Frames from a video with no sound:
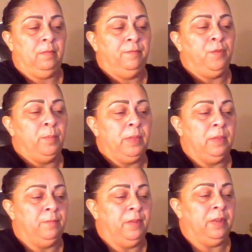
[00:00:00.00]
filming
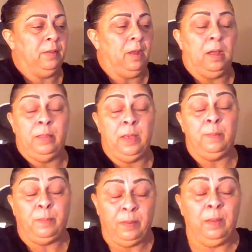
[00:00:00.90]
the
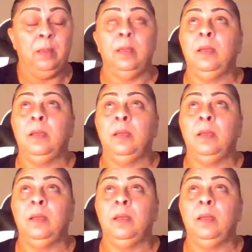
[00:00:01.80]
Ipsy.